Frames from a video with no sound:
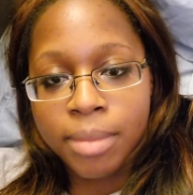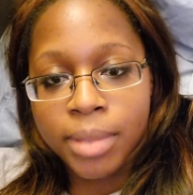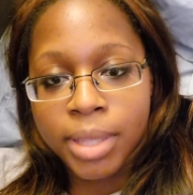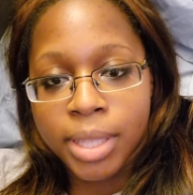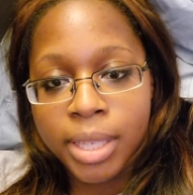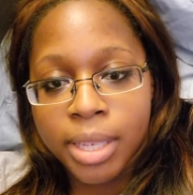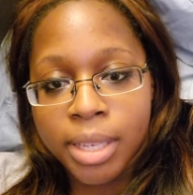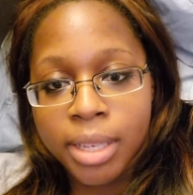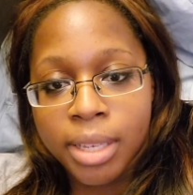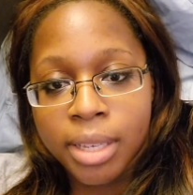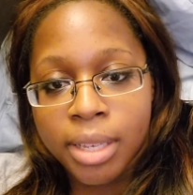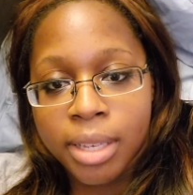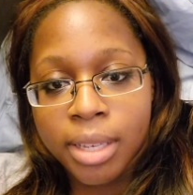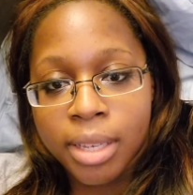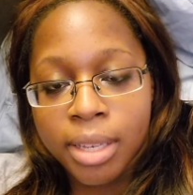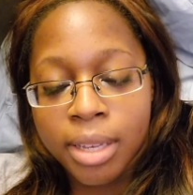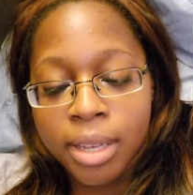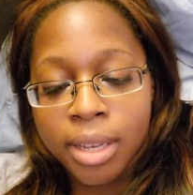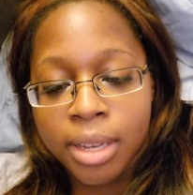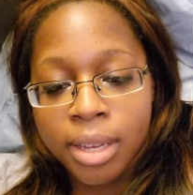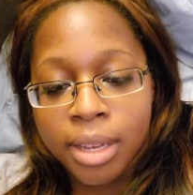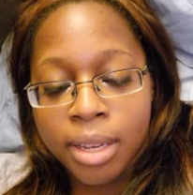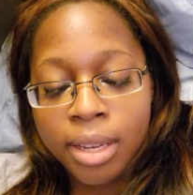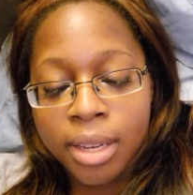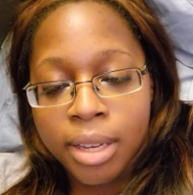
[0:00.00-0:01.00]
the
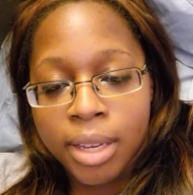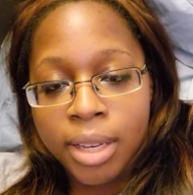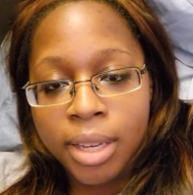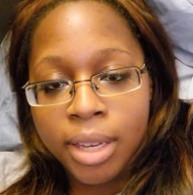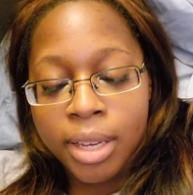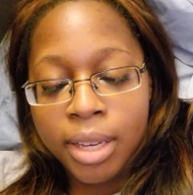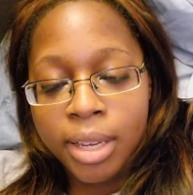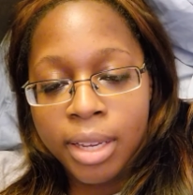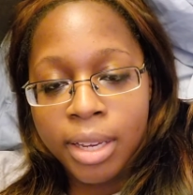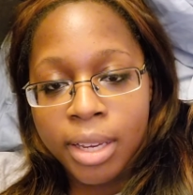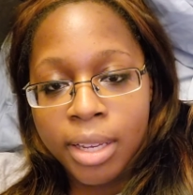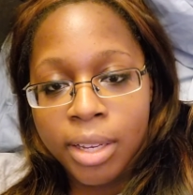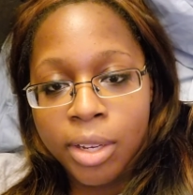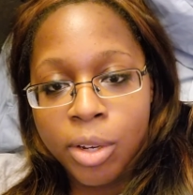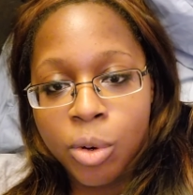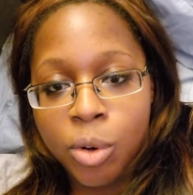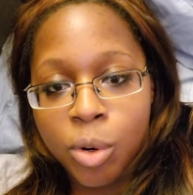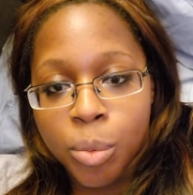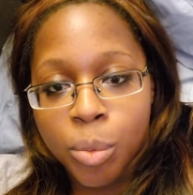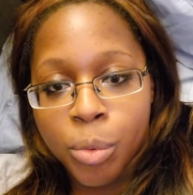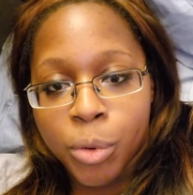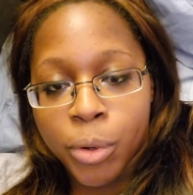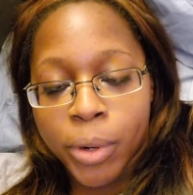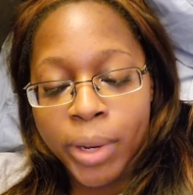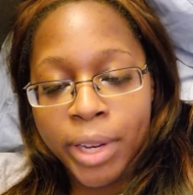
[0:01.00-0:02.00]

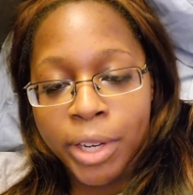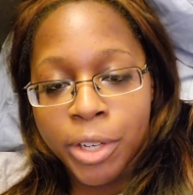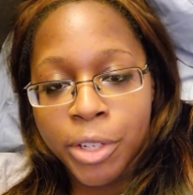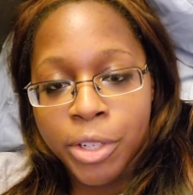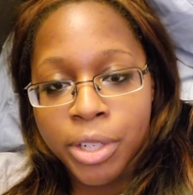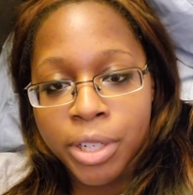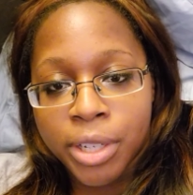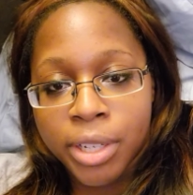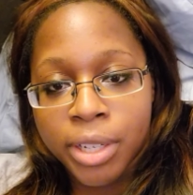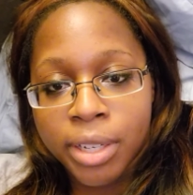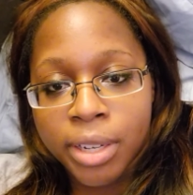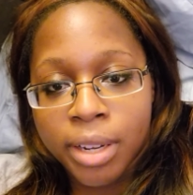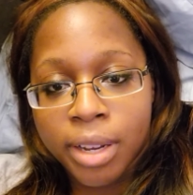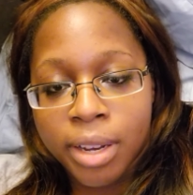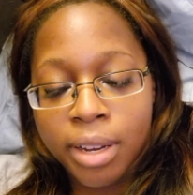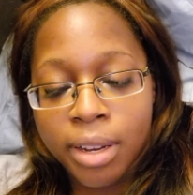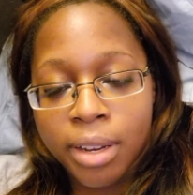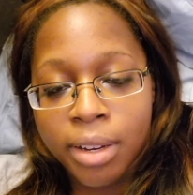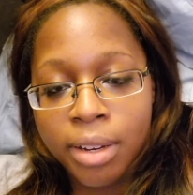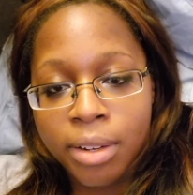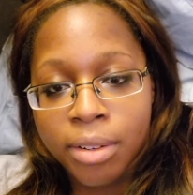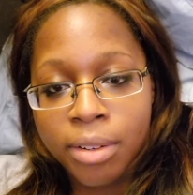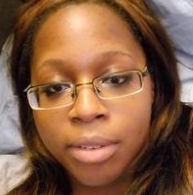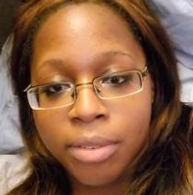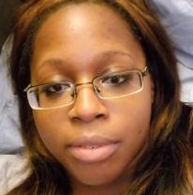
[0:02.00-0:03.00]
incorporation
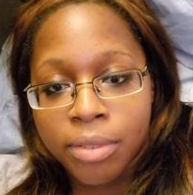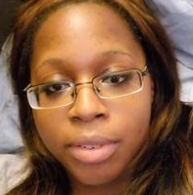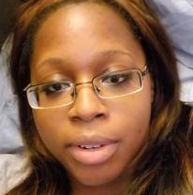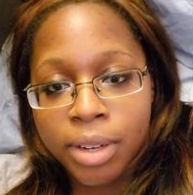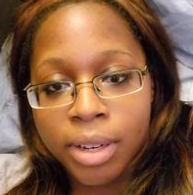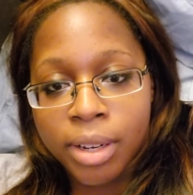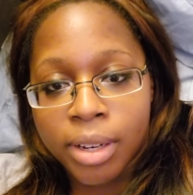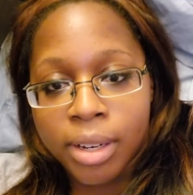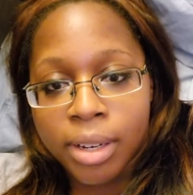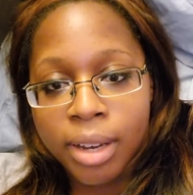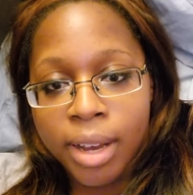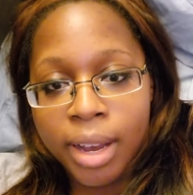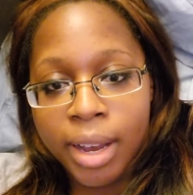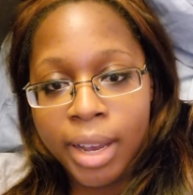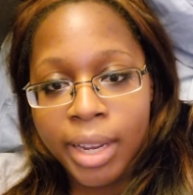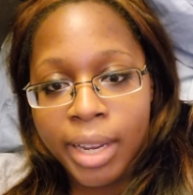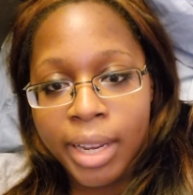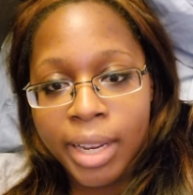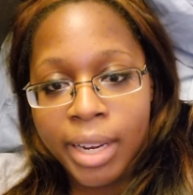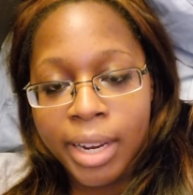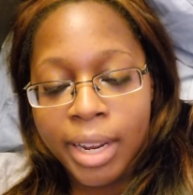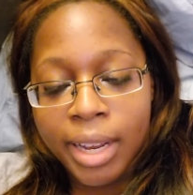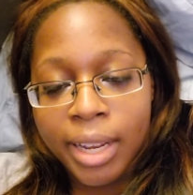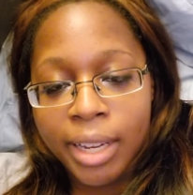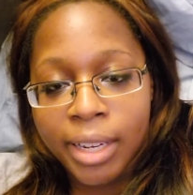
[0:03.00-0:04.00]
of
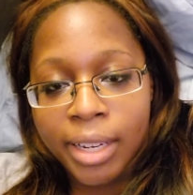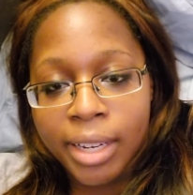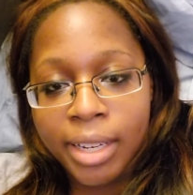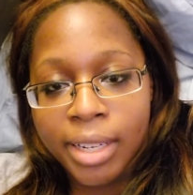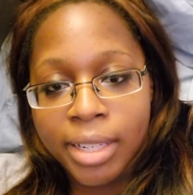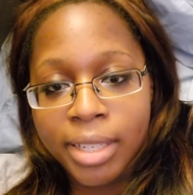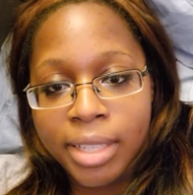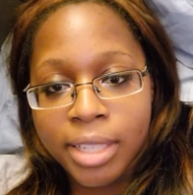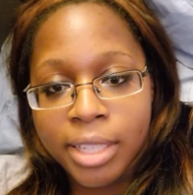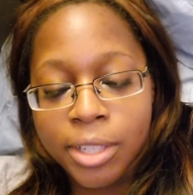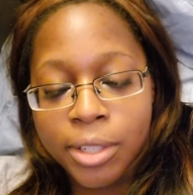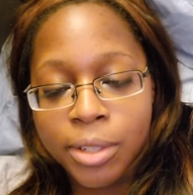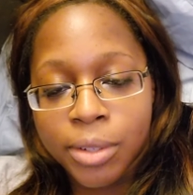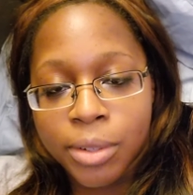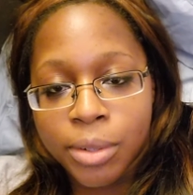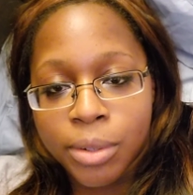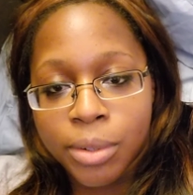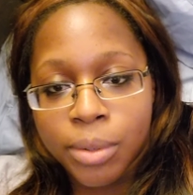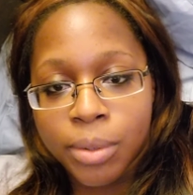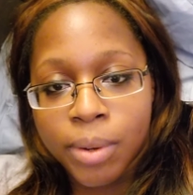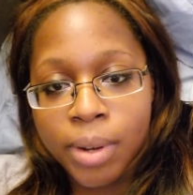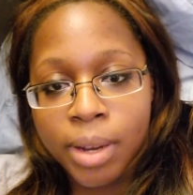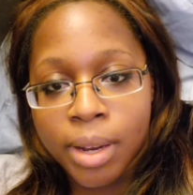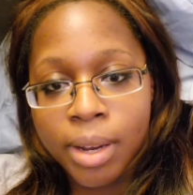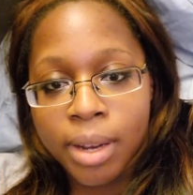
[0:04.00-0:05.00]
iodine
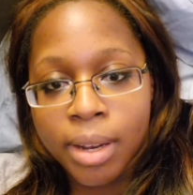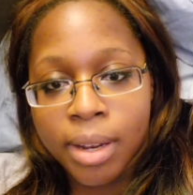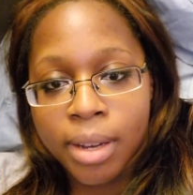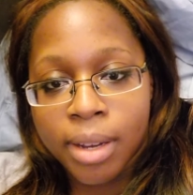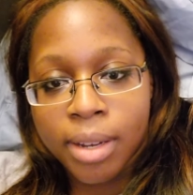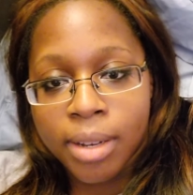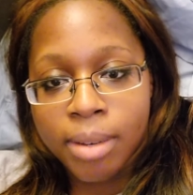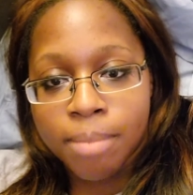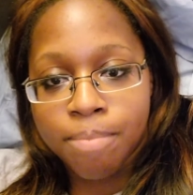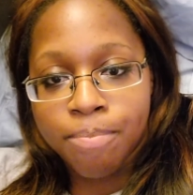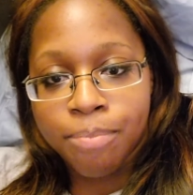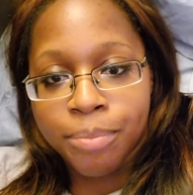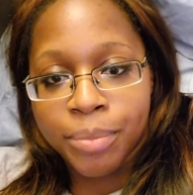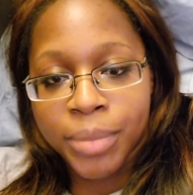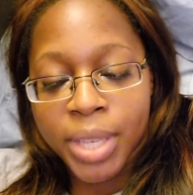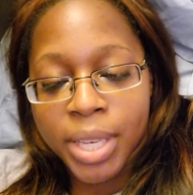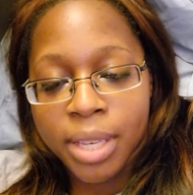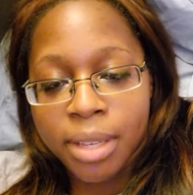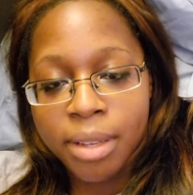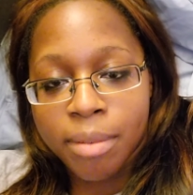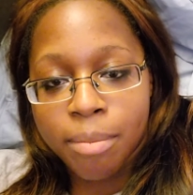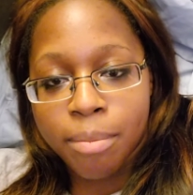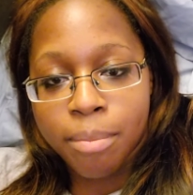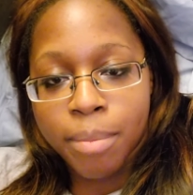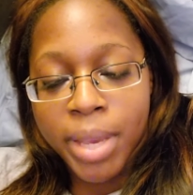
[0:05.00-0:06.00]
into
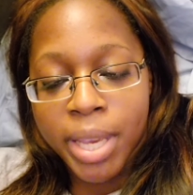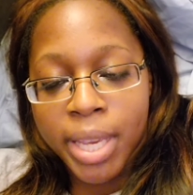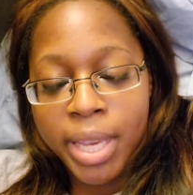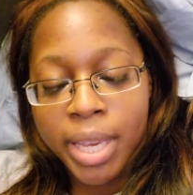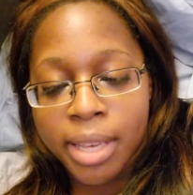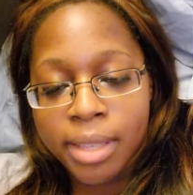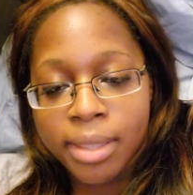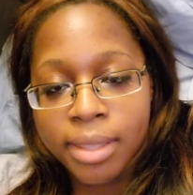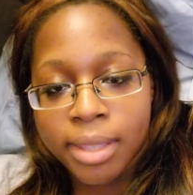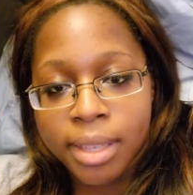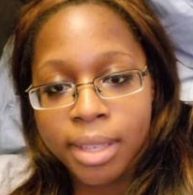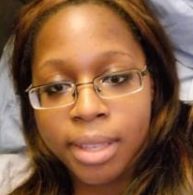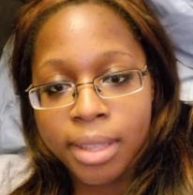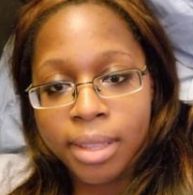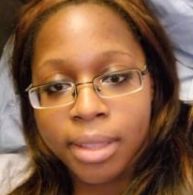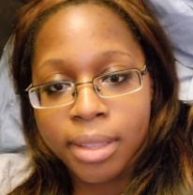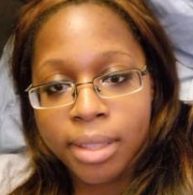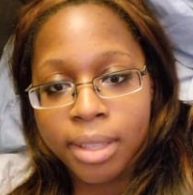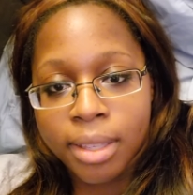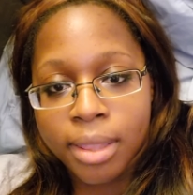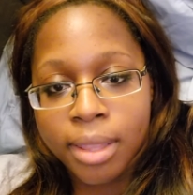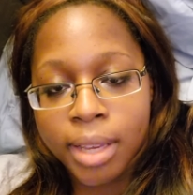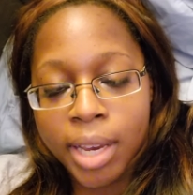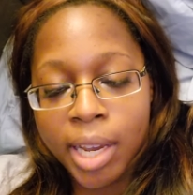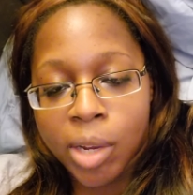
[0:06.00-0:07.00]
making the
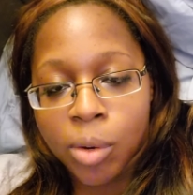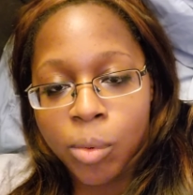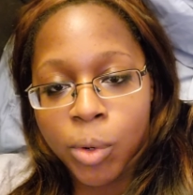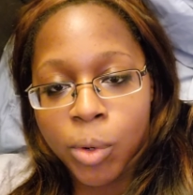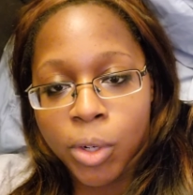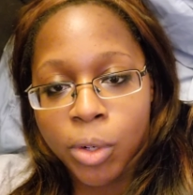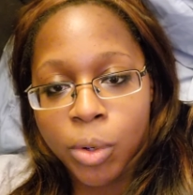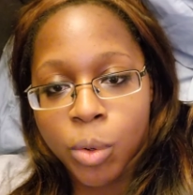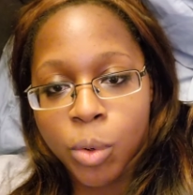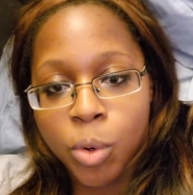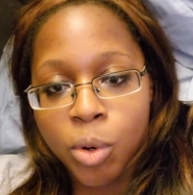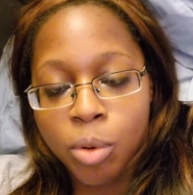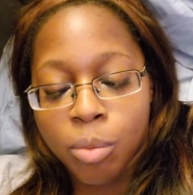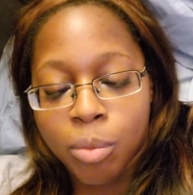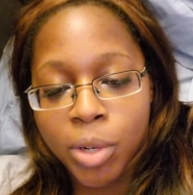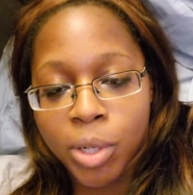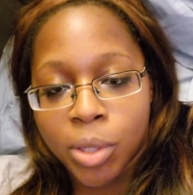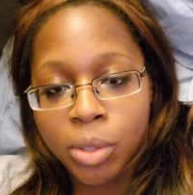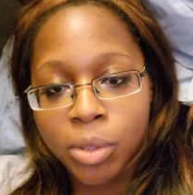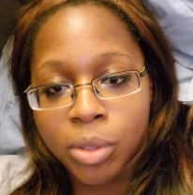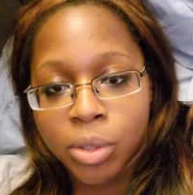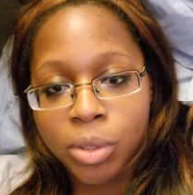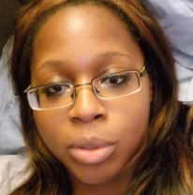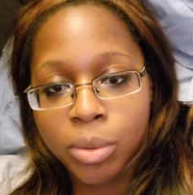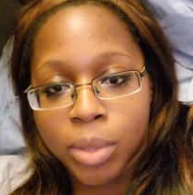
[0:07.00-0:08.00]
thyroid
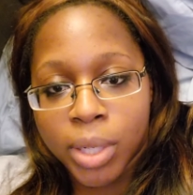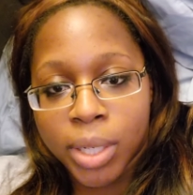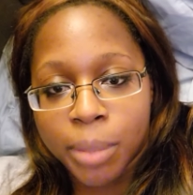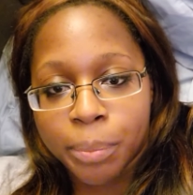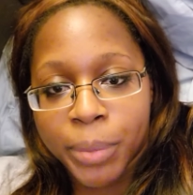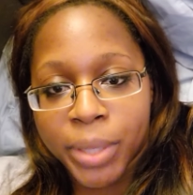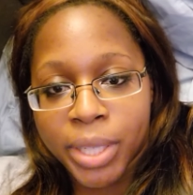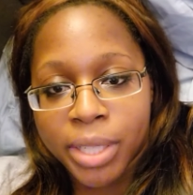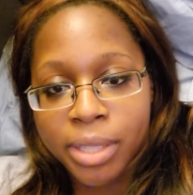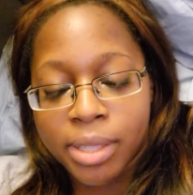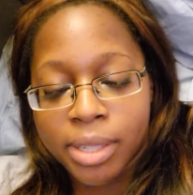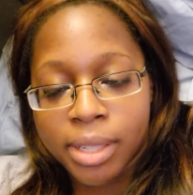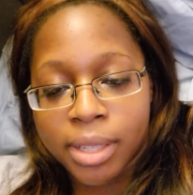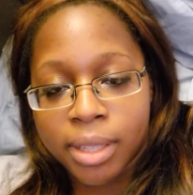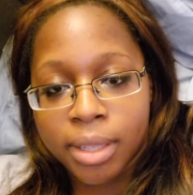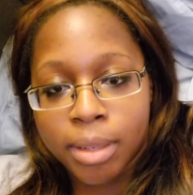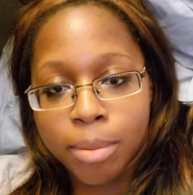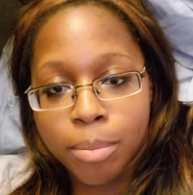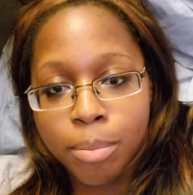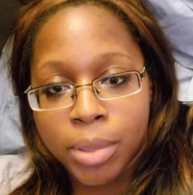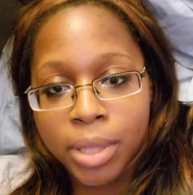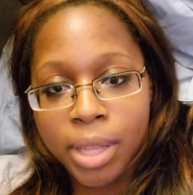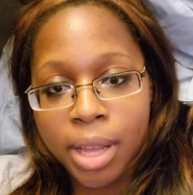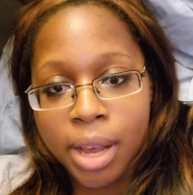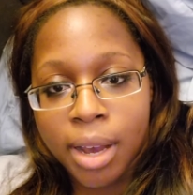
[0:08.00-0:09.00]
hormone. So it basically
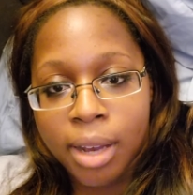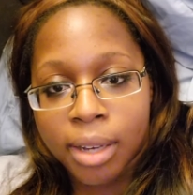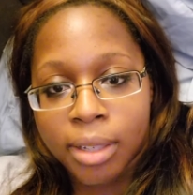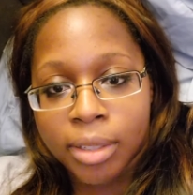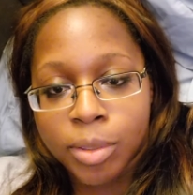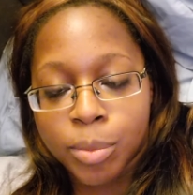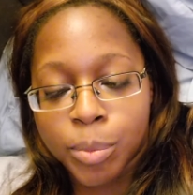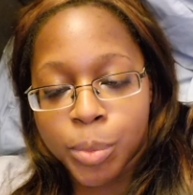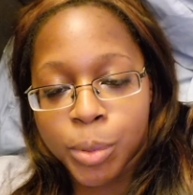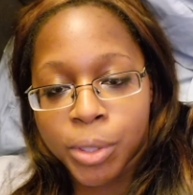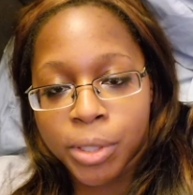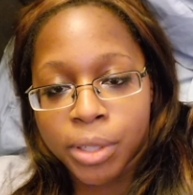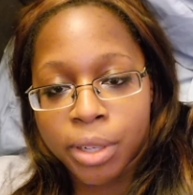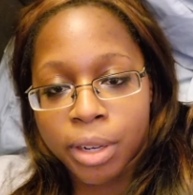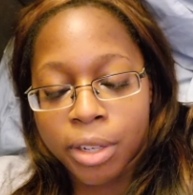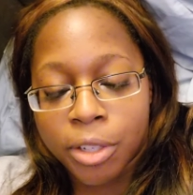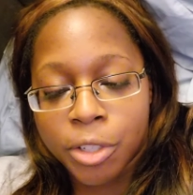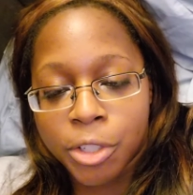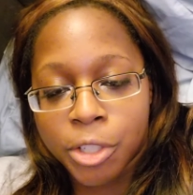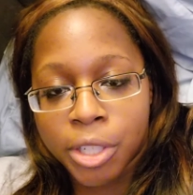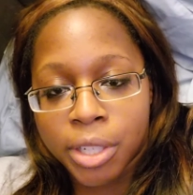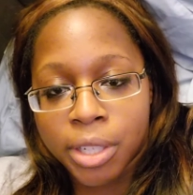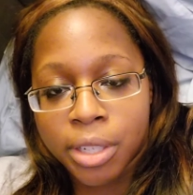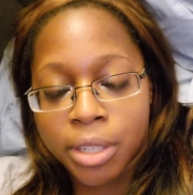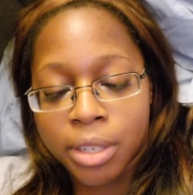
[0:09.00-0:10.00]
blocks
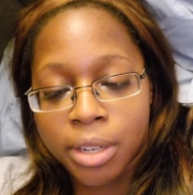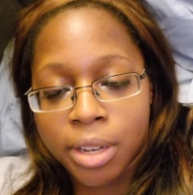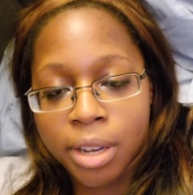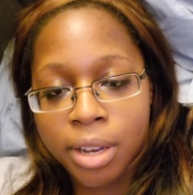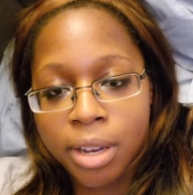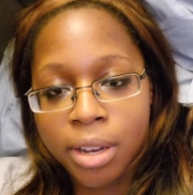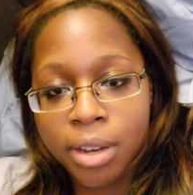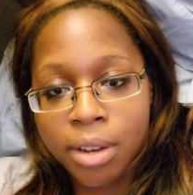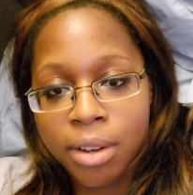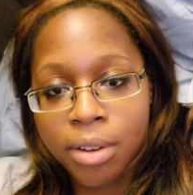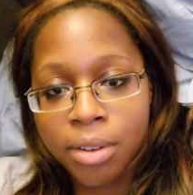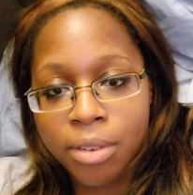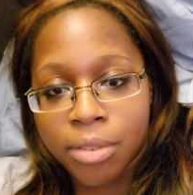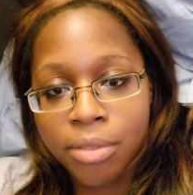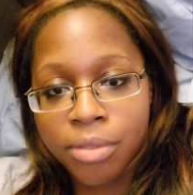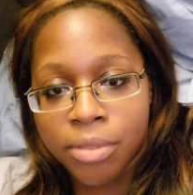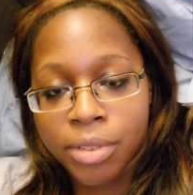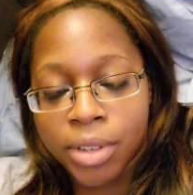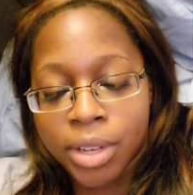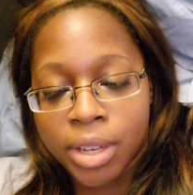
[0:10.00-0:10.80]
production of